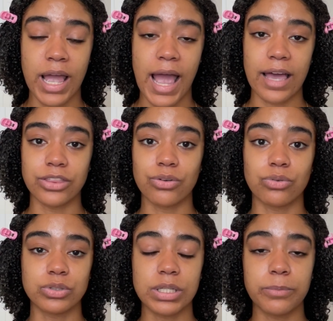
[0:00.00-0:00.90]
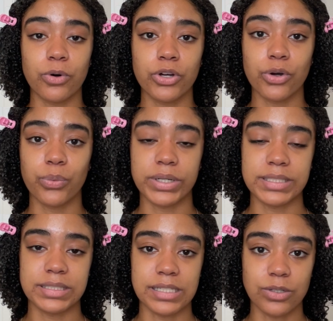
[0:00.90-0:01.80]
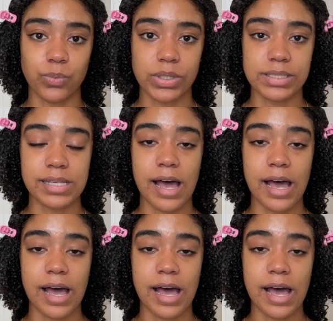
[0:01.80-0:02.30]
And the rosehip oil, what it did was